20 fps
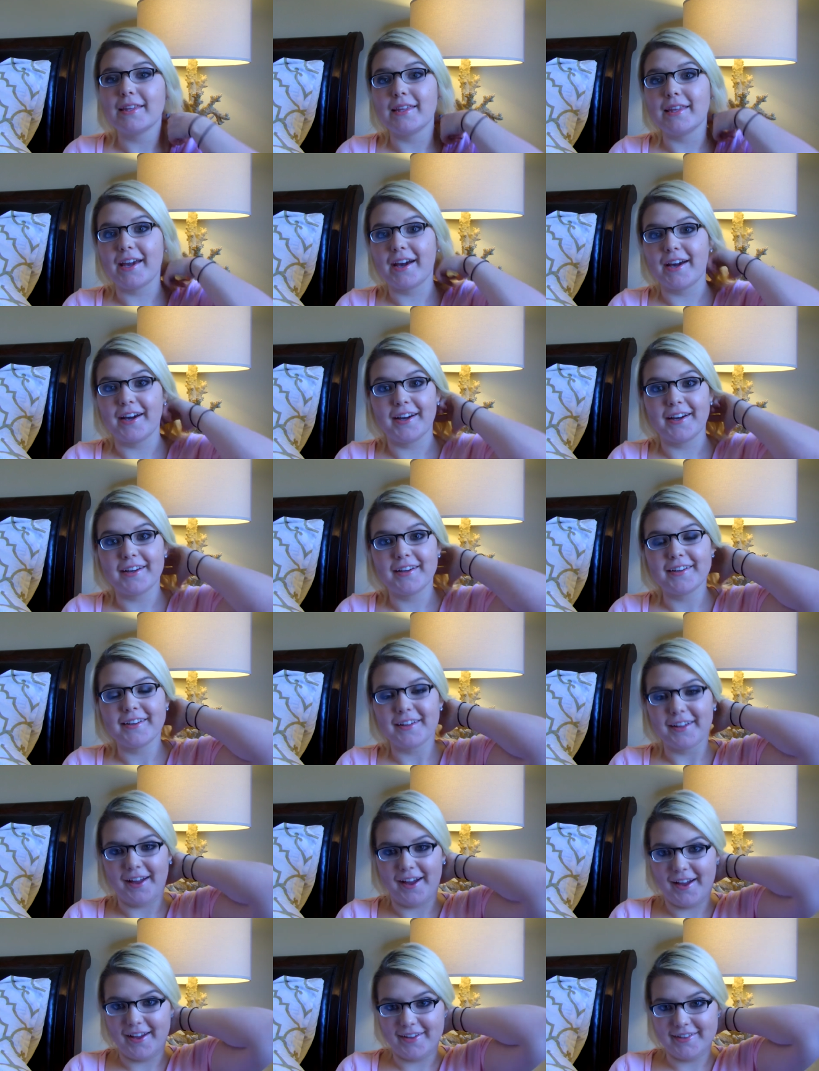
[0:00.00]
yeah,
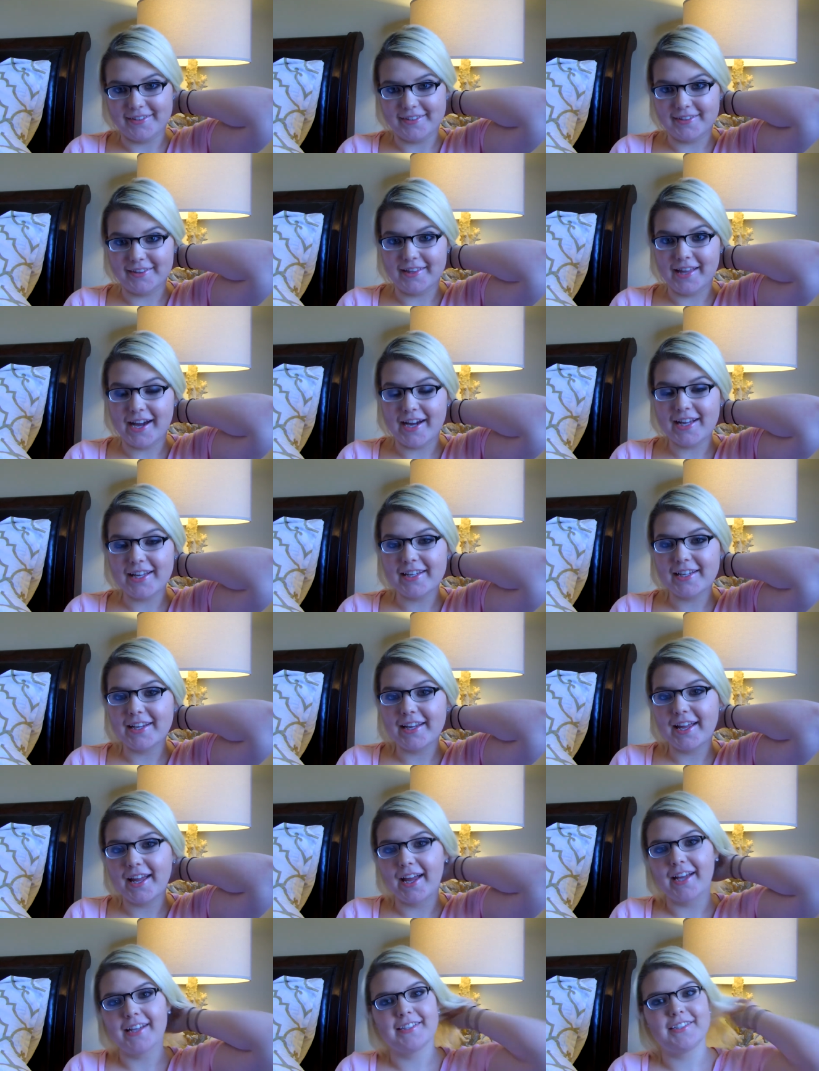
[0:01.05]
guys, a lot
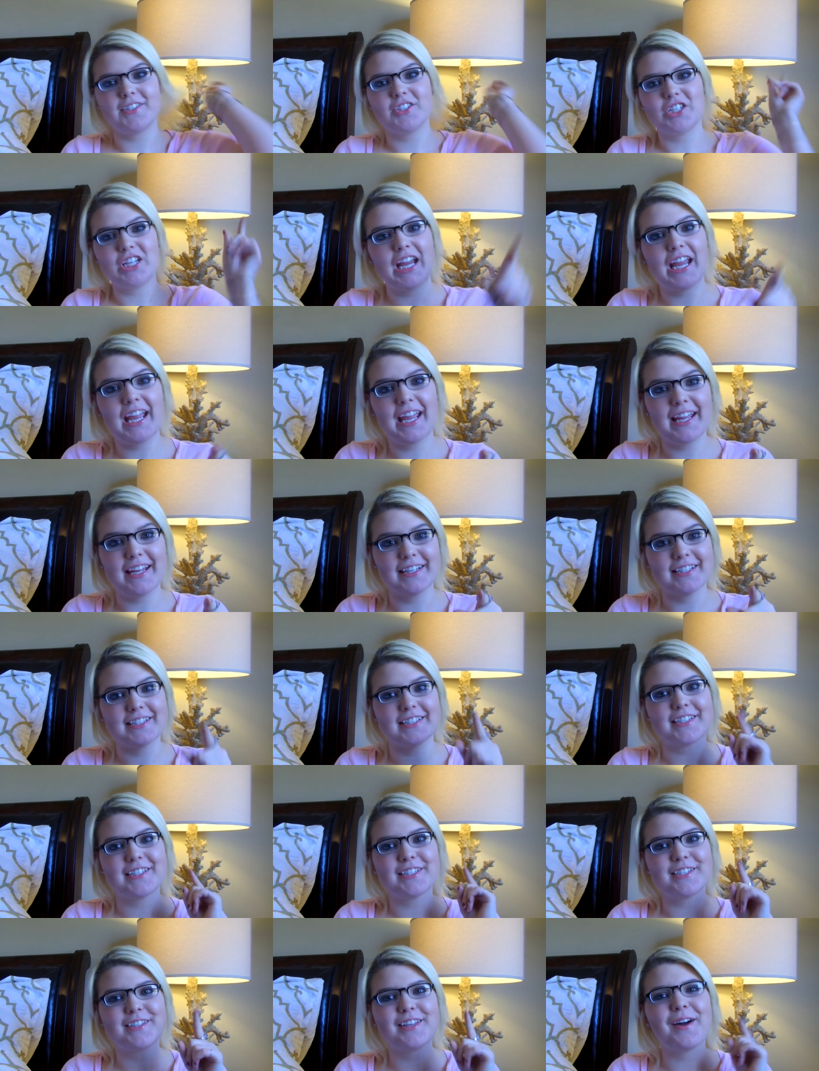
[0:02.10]
has
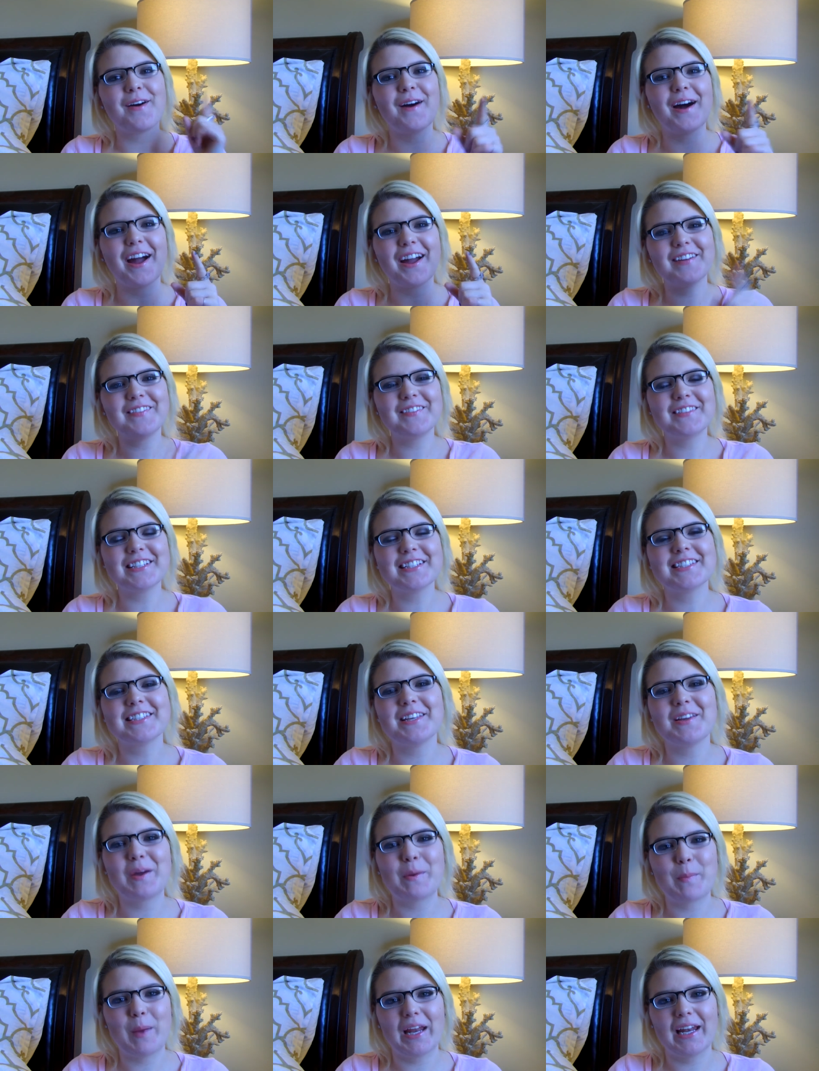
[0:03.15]
changed. So I will
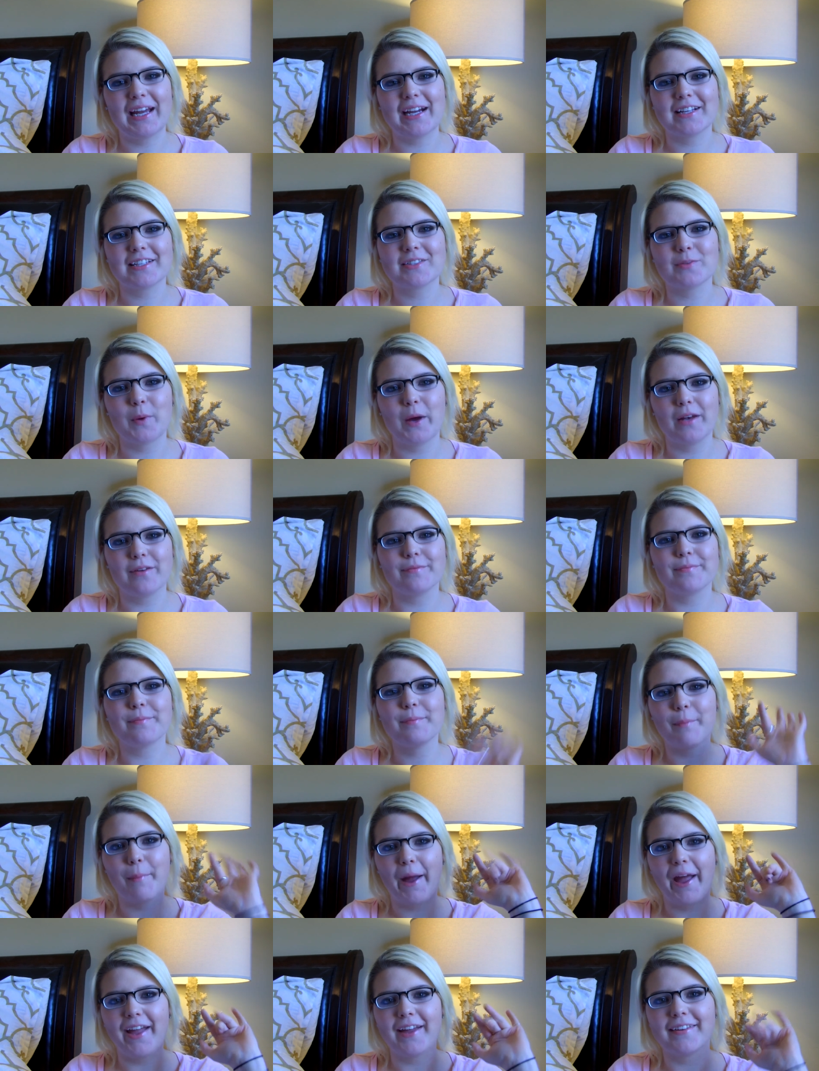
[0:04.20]
see you in my next one.
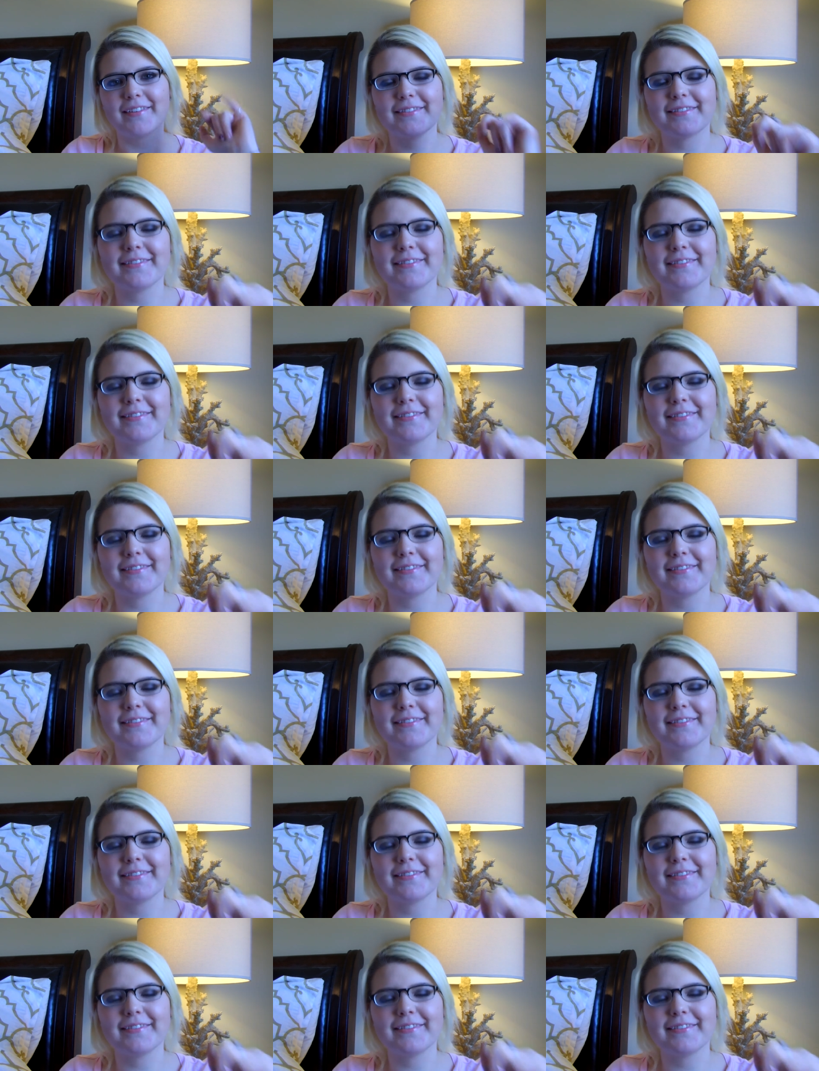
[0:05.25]
Bye.